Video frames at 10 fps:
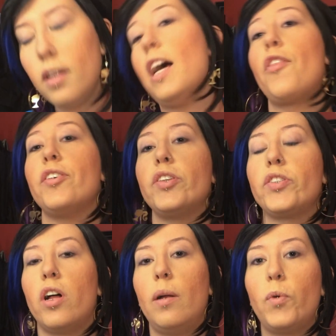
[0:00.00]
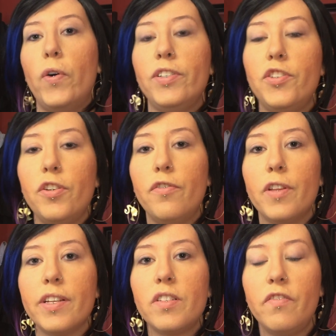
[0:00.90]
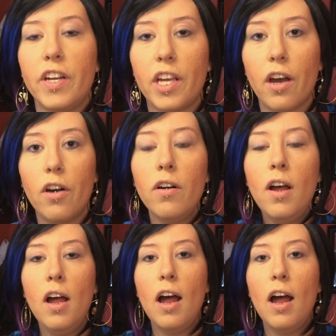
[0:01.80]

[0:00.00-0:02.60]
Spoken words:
Now this is all I'm going to do for this video.